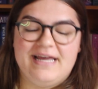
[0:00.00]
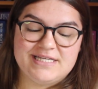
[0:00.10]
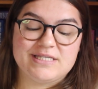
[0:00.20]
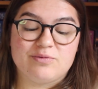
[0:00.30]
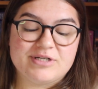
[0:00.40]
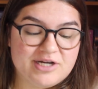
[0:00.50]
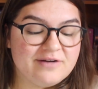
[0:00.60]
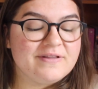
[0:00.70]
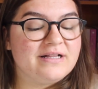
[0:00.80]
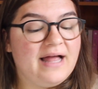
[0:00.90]
It's the return
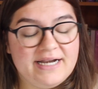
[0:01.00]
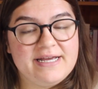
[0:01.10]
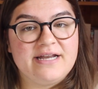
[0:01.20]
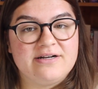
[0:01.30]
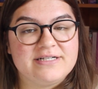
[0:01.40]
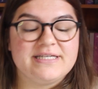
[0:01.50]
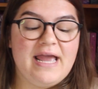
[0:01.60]
of the gladiators